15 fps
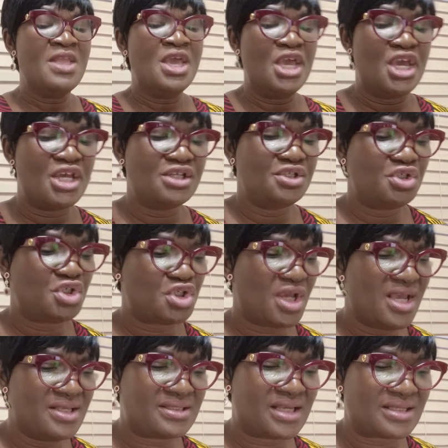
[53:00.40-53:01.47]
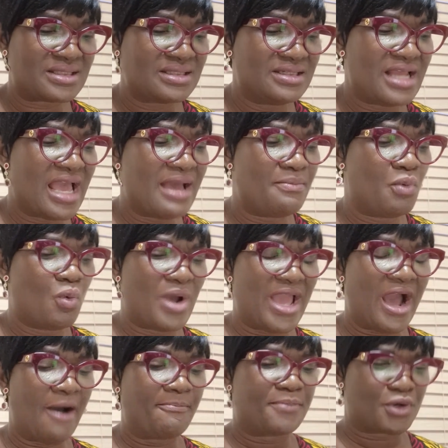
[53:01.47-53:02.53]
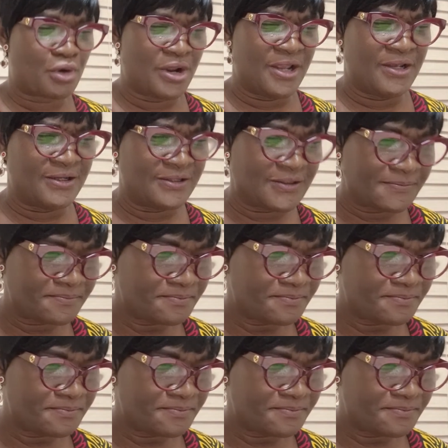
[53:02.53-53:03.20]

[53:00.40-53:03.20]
In Jesus' name, we have prayed.